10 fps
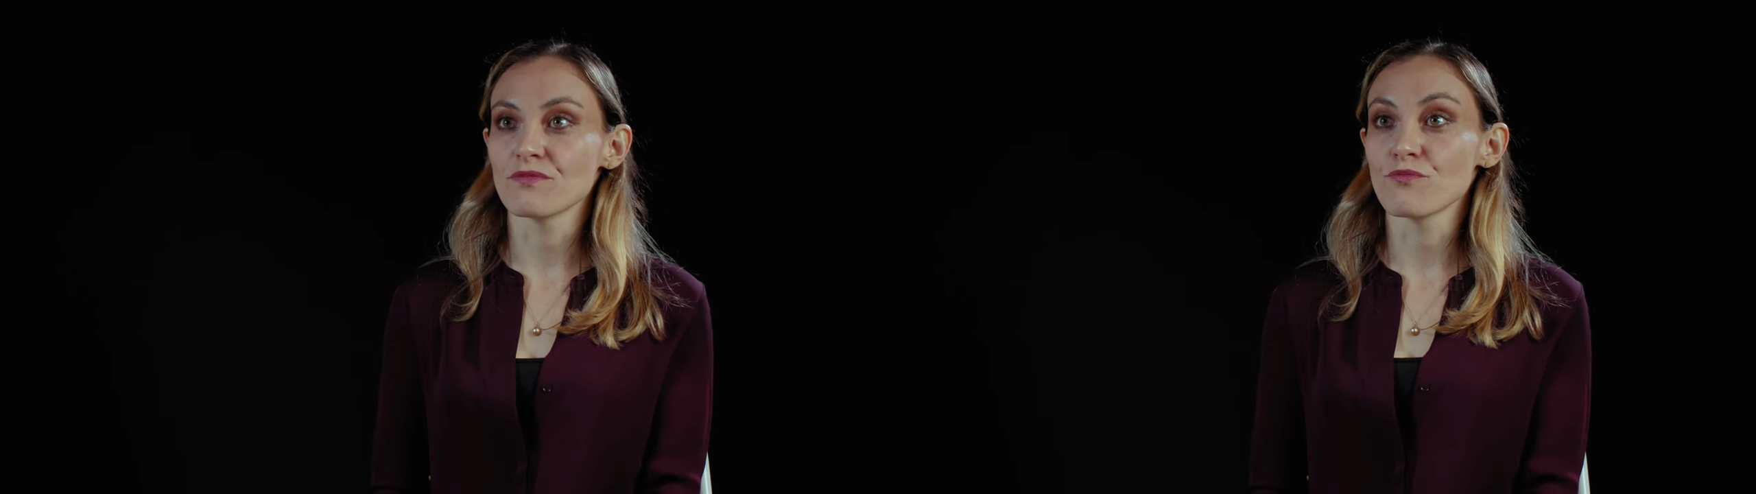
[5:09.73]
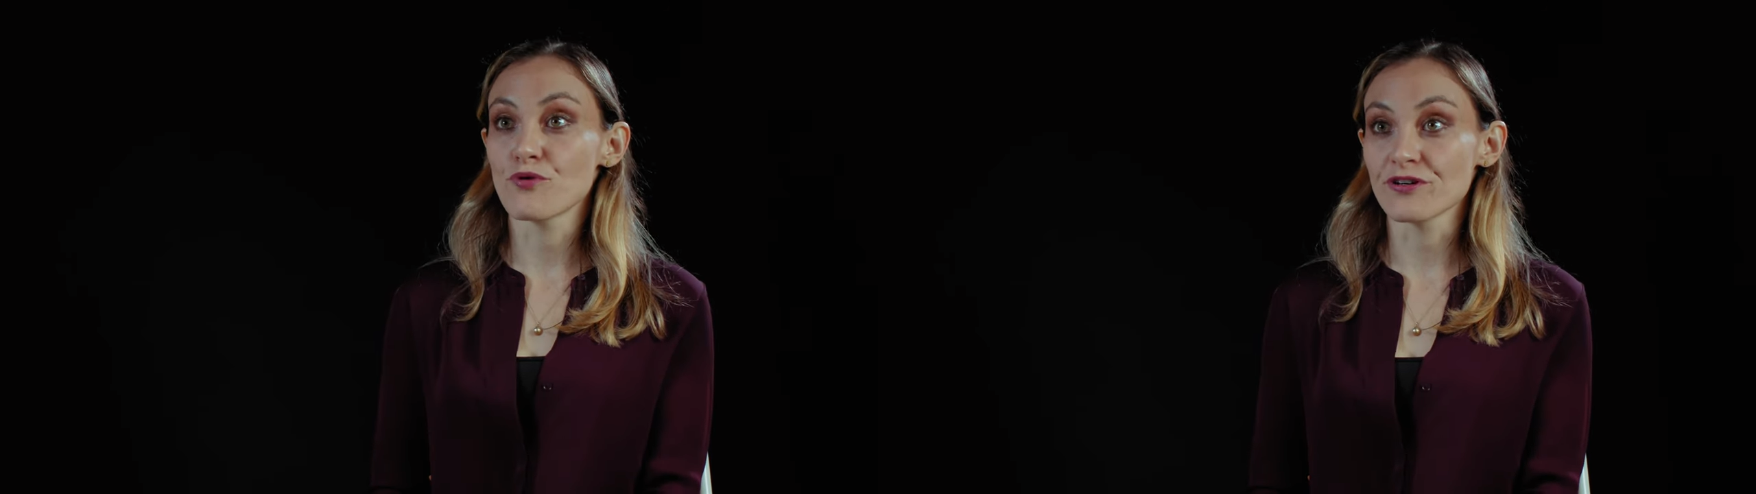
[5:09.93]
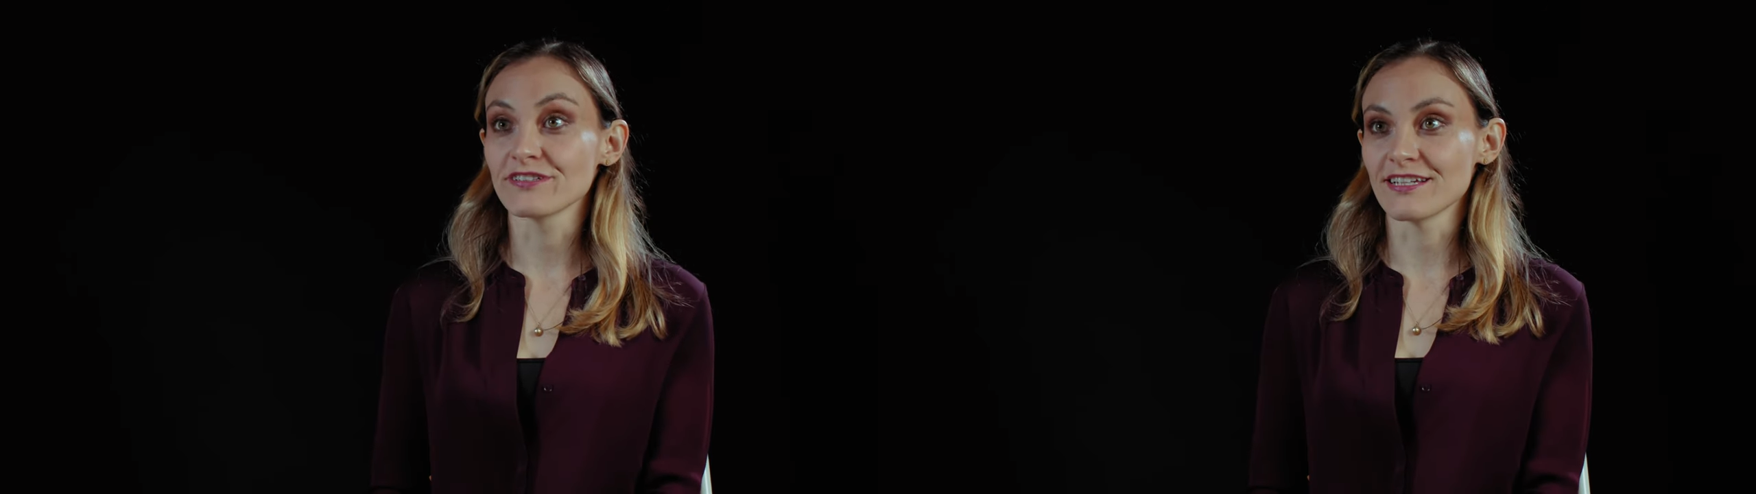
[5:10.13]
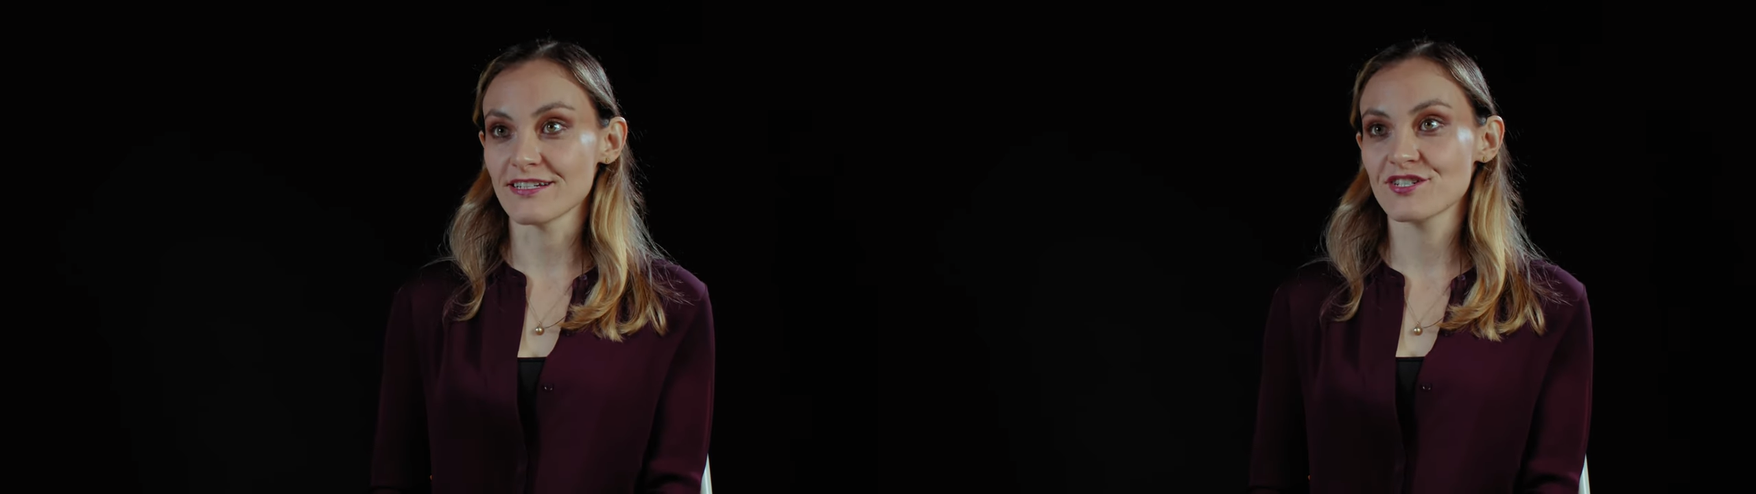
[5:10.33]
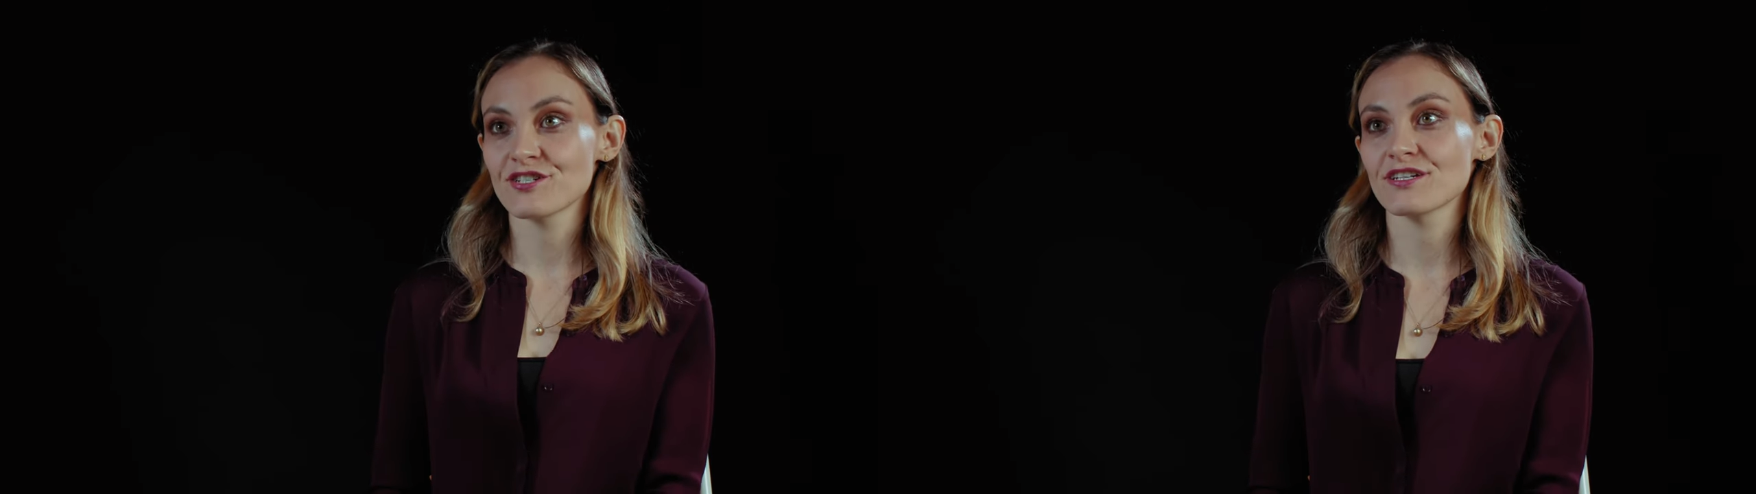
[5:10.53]
a portal
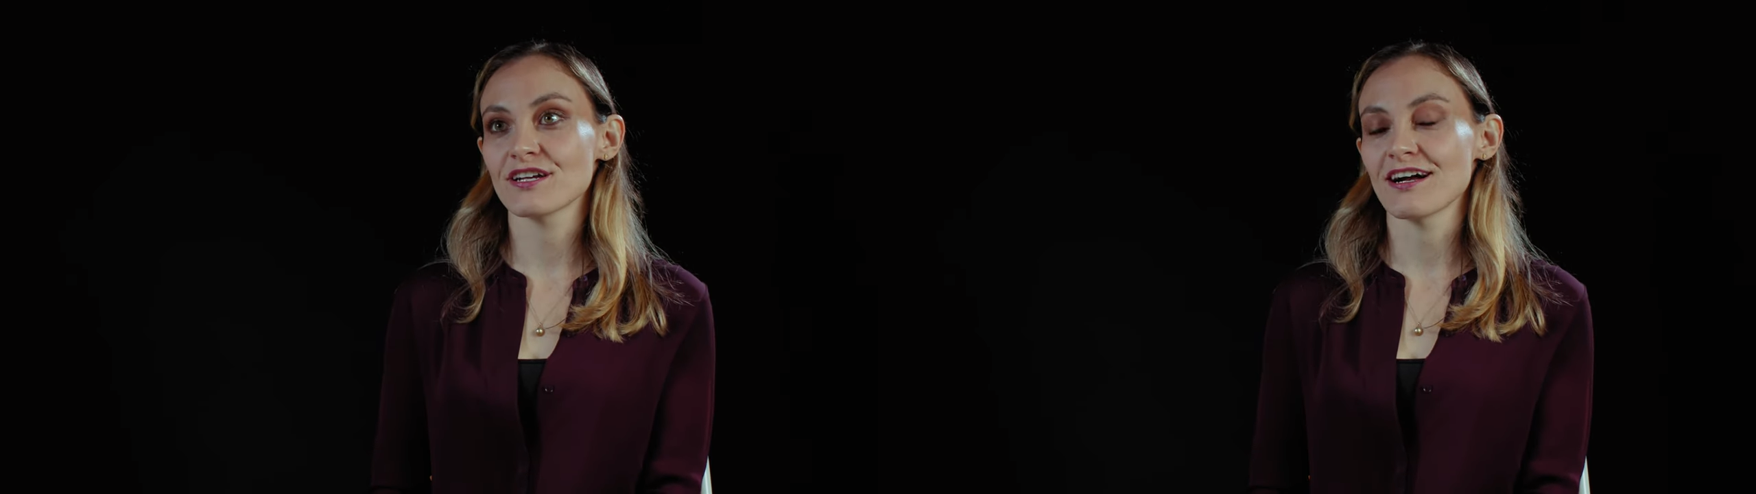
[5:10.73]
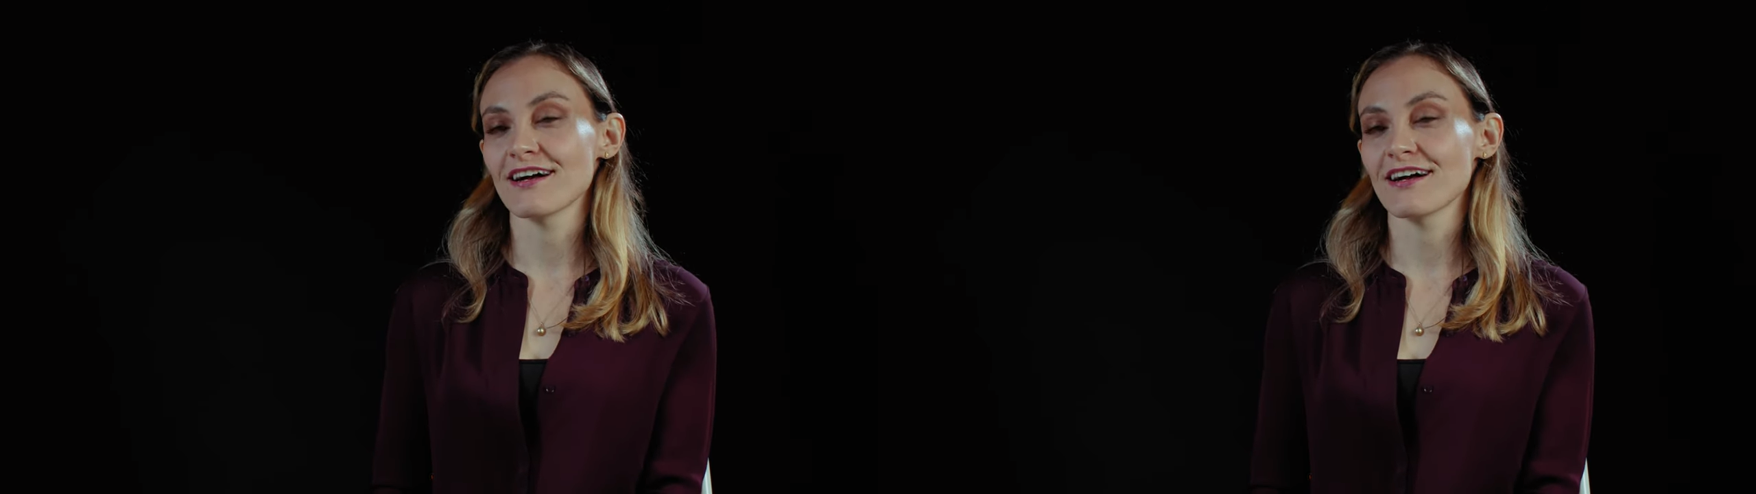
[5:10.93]
edge.